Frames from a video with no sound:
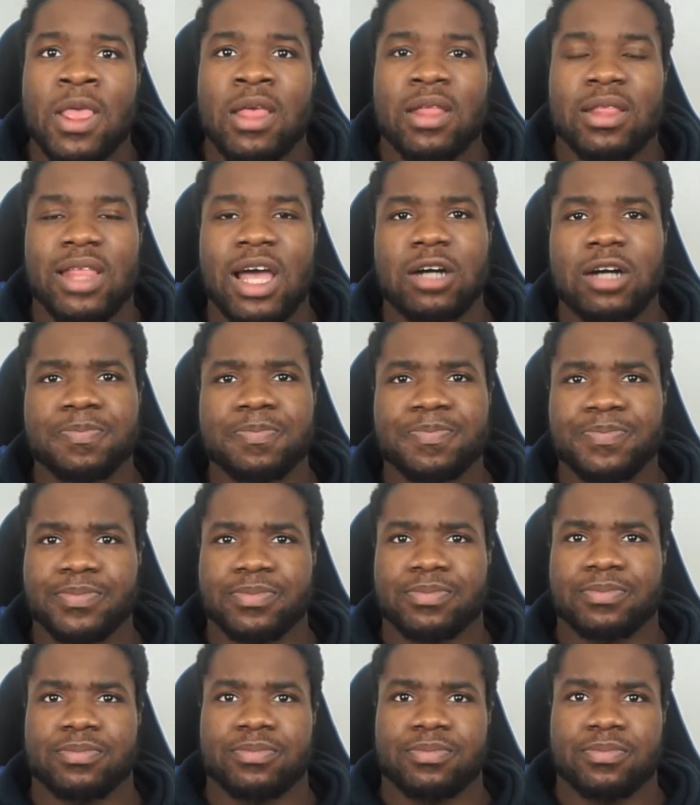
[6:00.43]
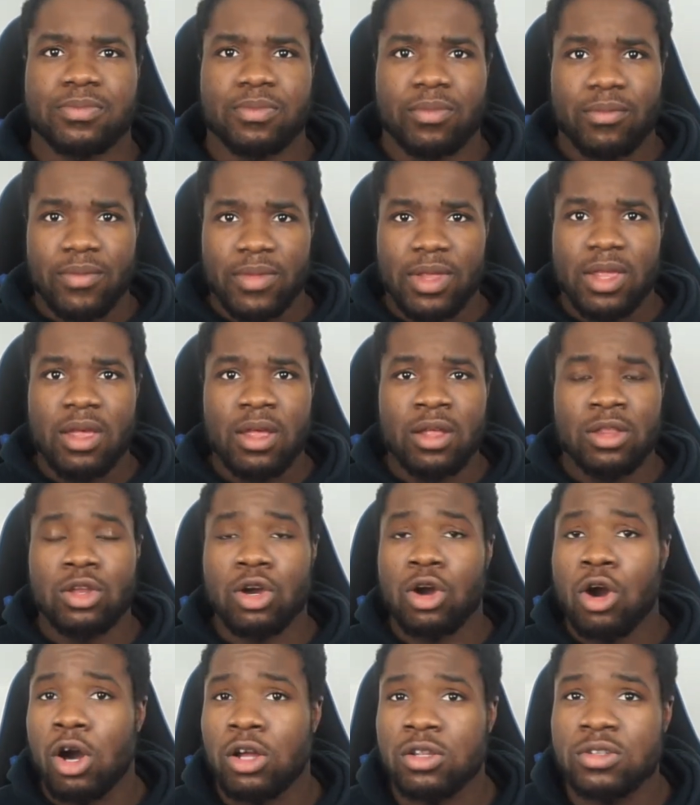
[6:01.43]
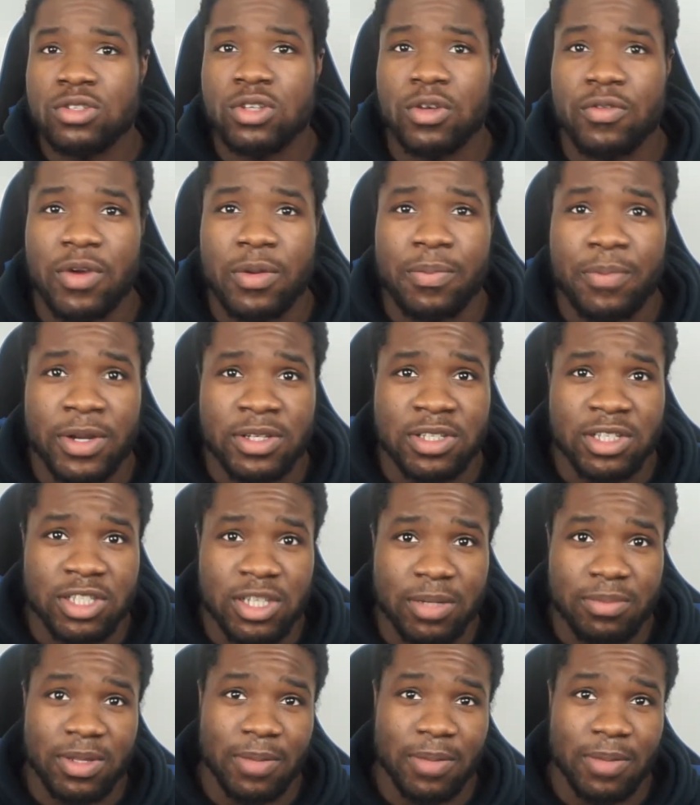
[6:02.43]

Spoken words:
Now, the cons of apprenticeship